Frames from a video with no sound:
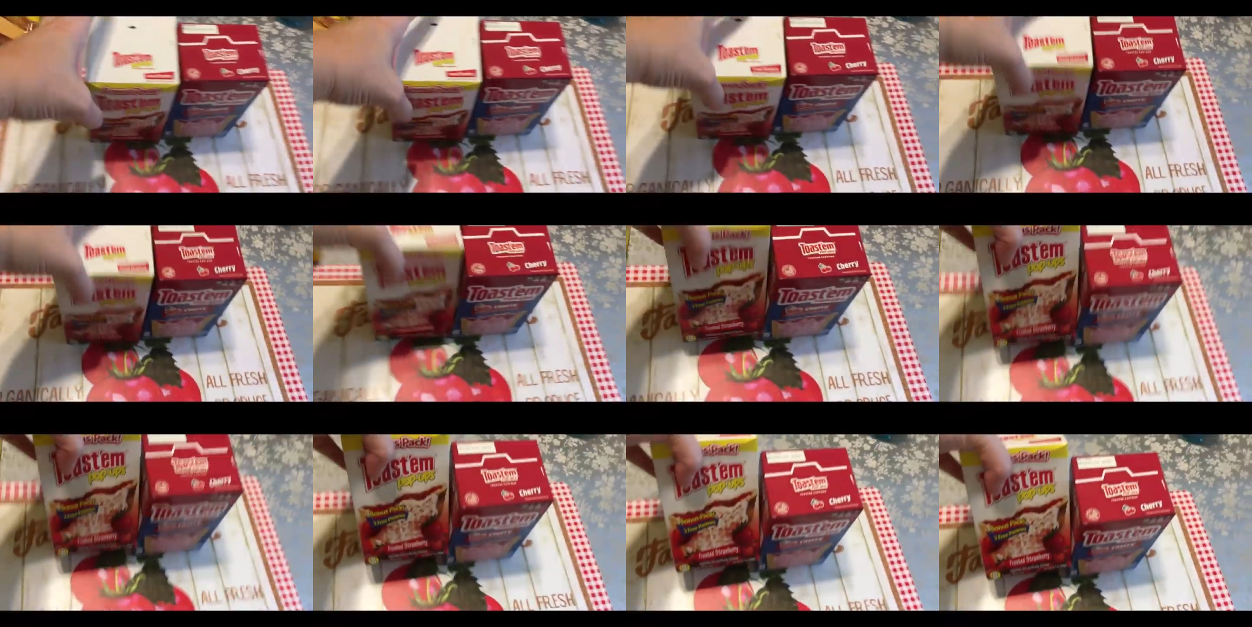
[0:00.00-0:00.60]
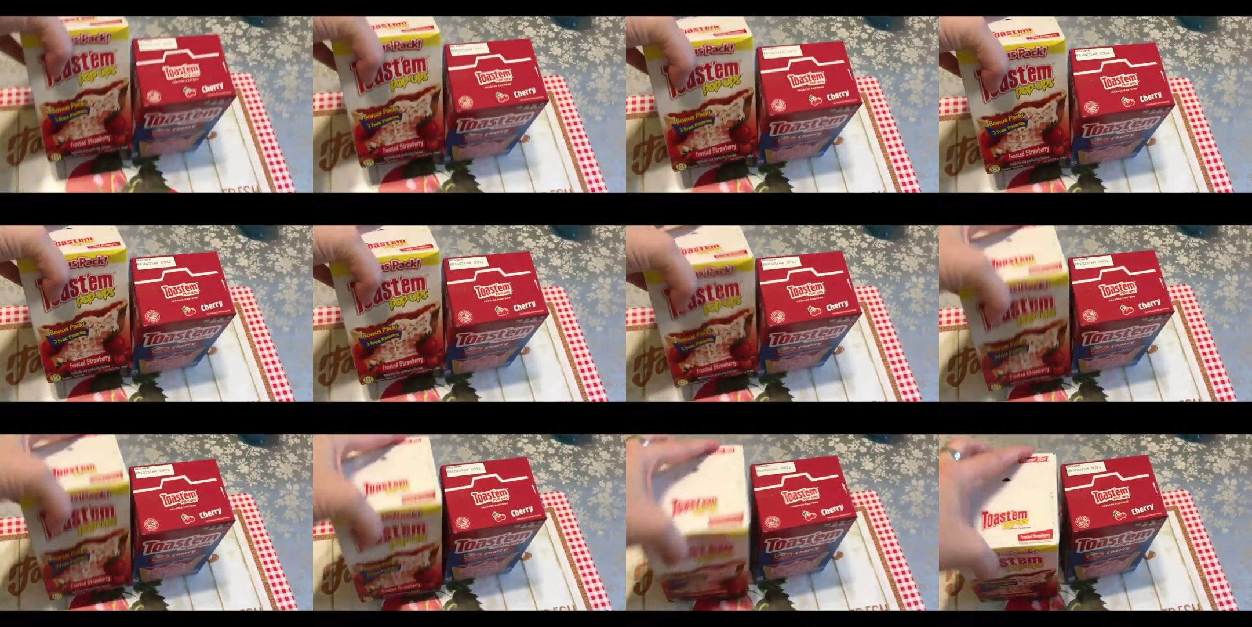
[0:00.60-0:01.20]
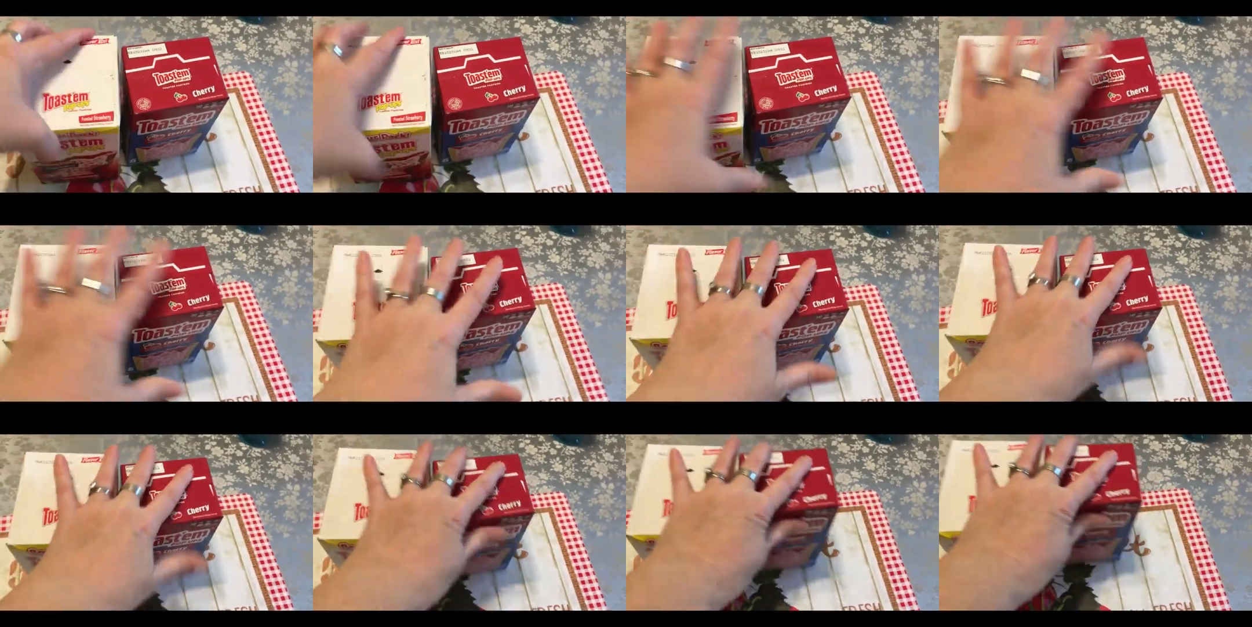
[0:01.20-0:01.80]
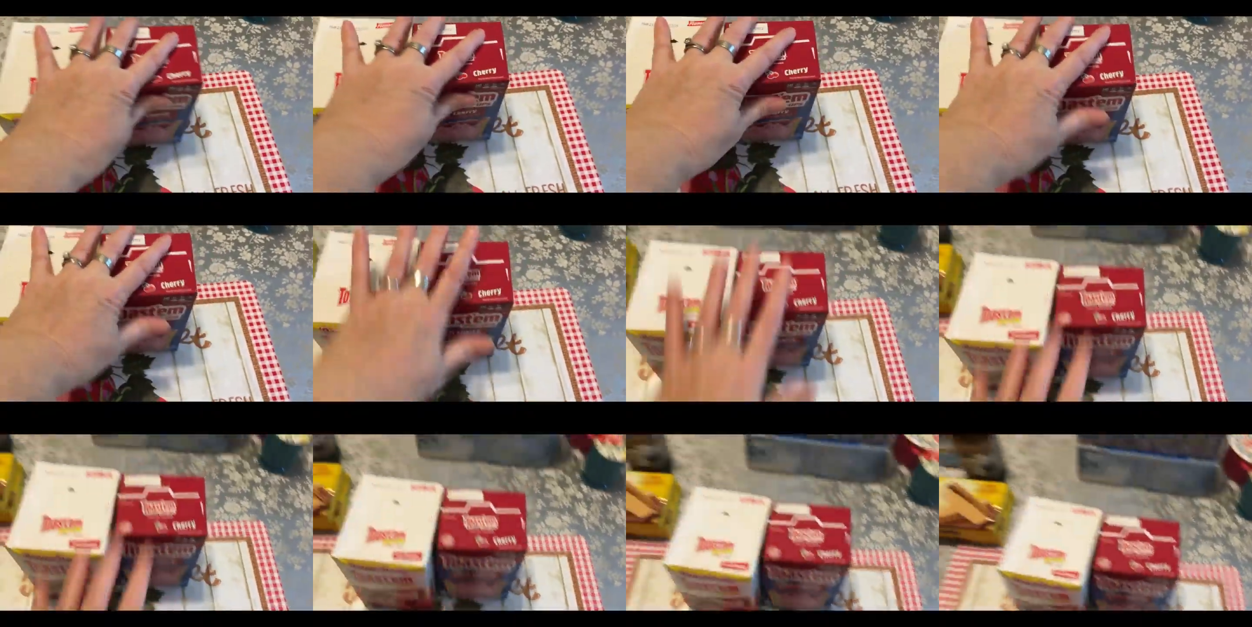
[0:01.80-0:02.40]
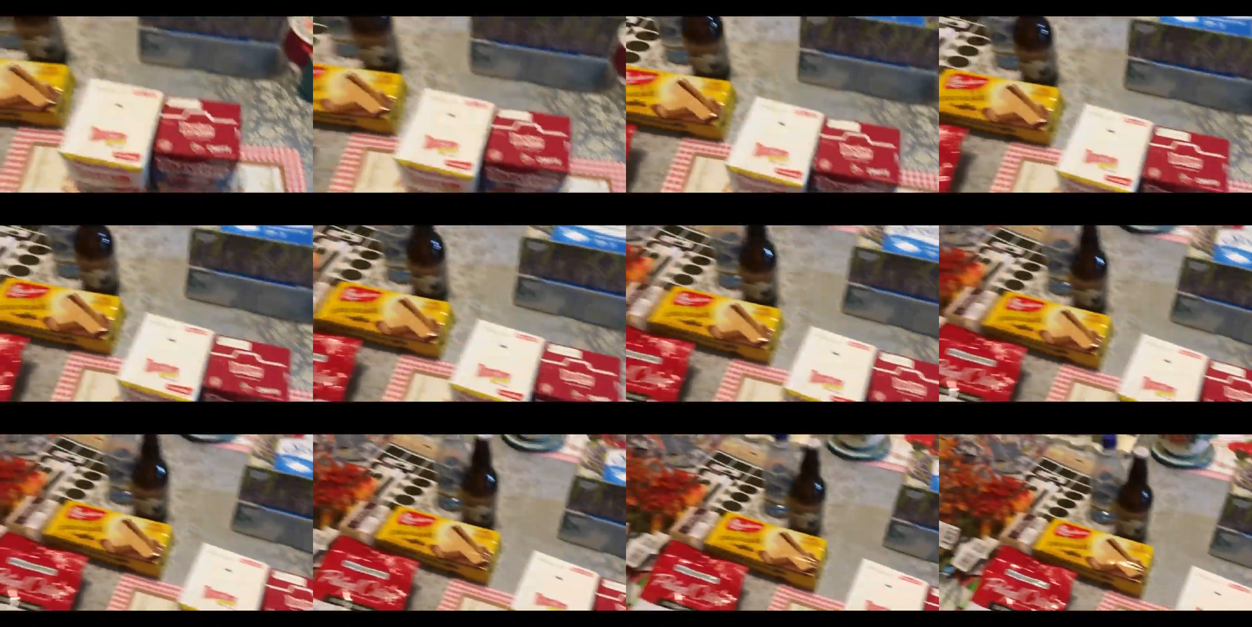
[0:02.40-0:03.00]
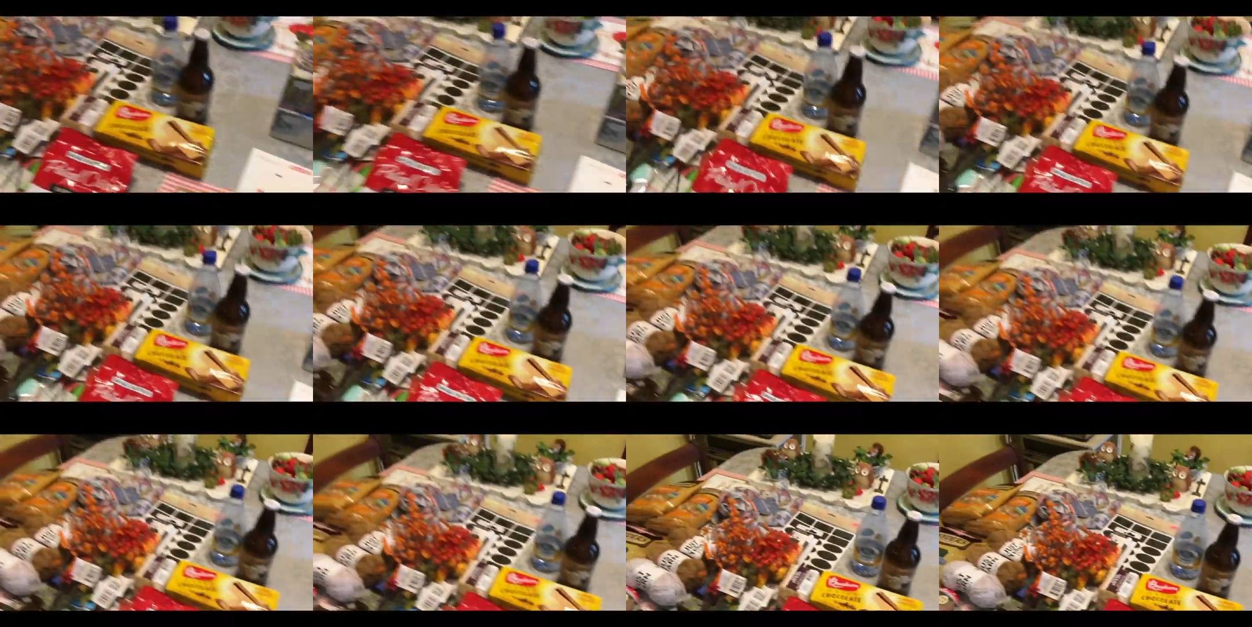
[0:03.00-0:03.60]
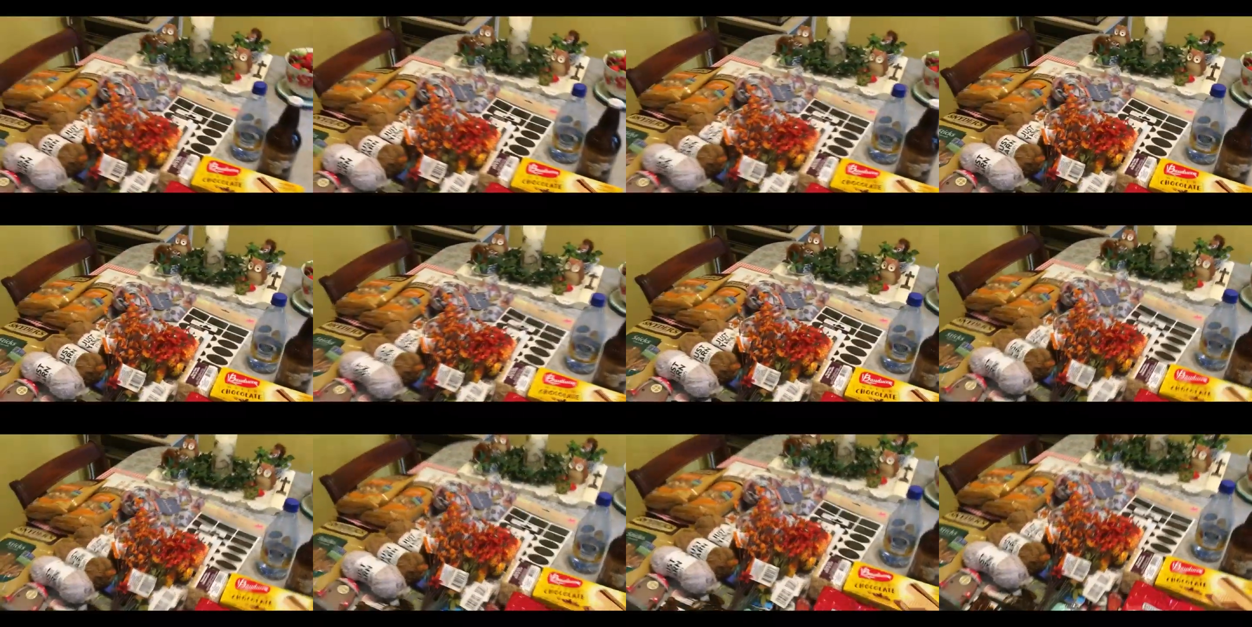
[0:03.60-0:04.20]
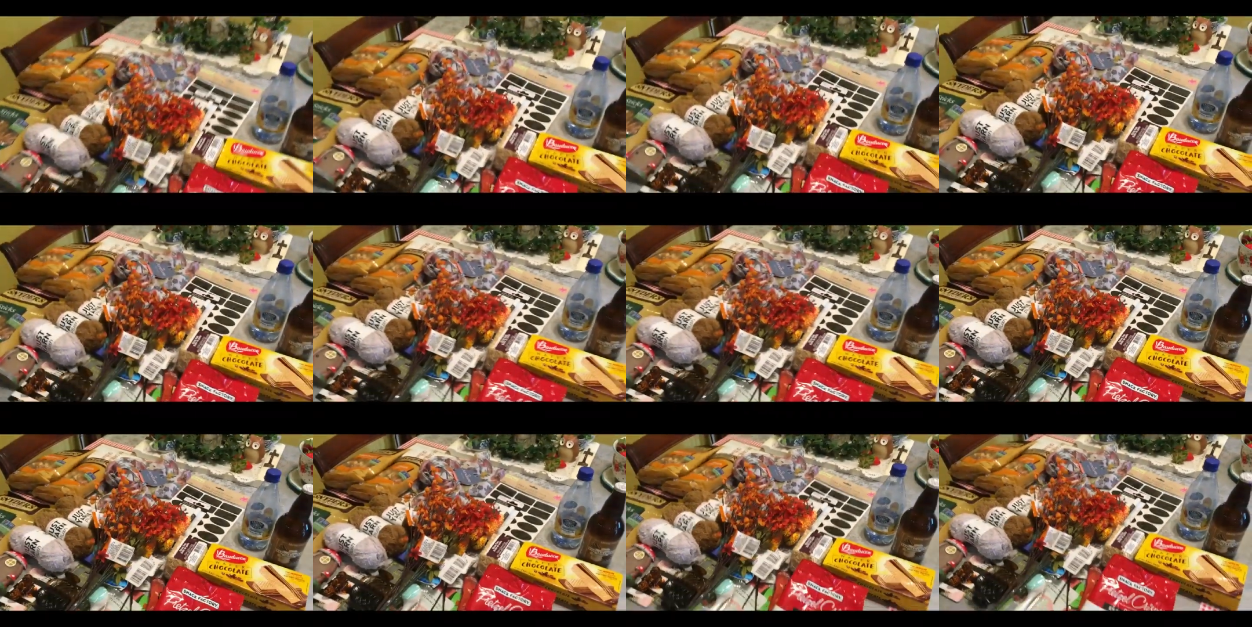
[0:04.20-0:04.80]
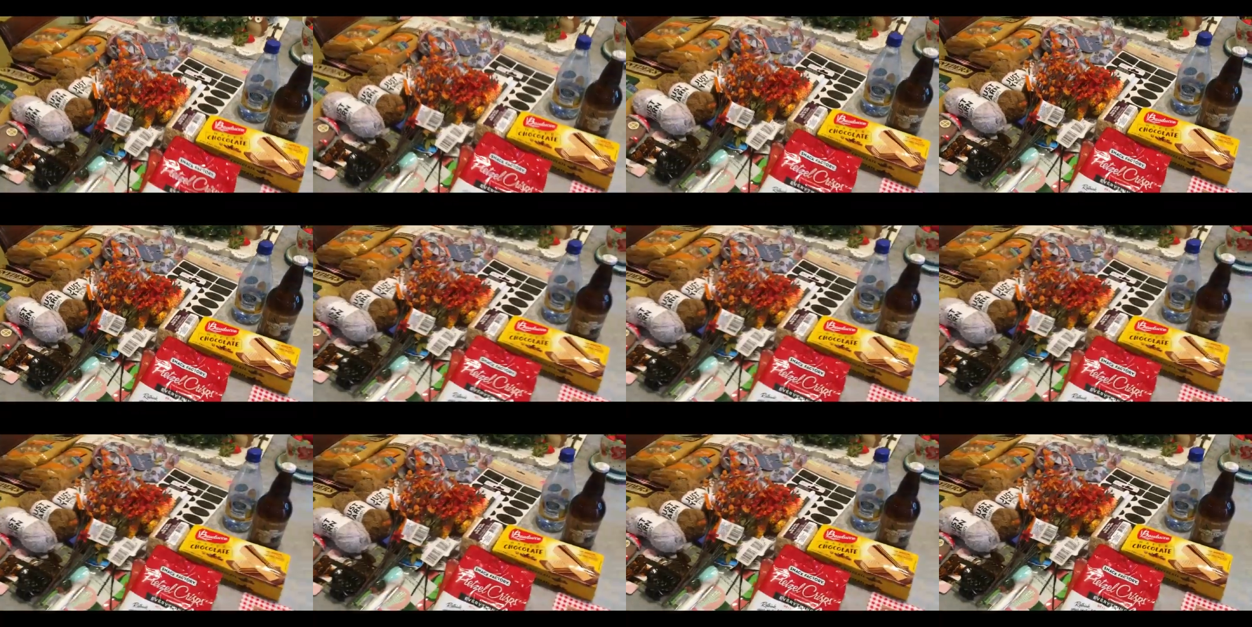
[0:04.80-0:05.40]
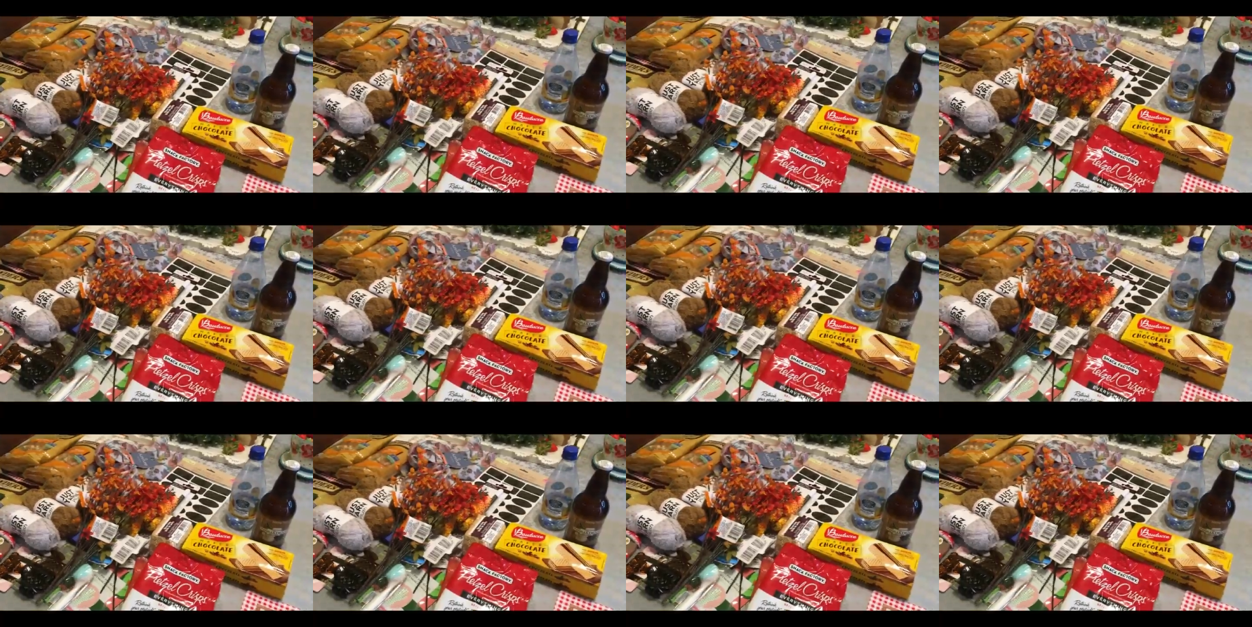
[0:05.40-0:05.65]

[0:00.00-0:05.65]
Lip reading: Nobody's mouth can be seen.